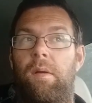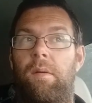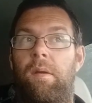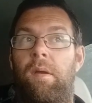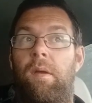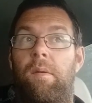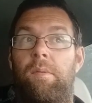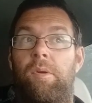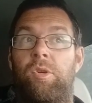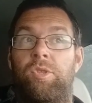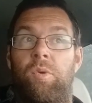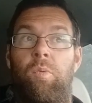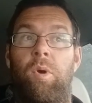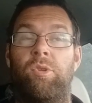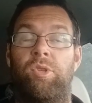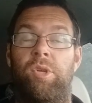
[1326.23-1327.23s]
because I
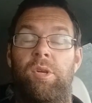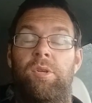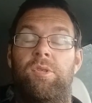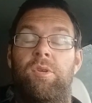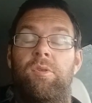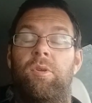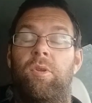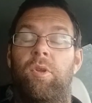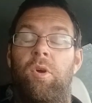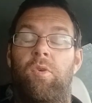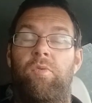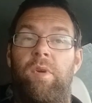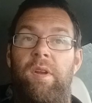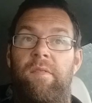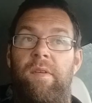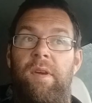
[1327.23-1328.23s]
was going to do the lawn
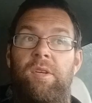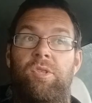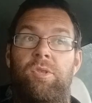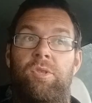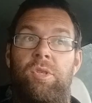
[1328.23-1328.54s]
renovation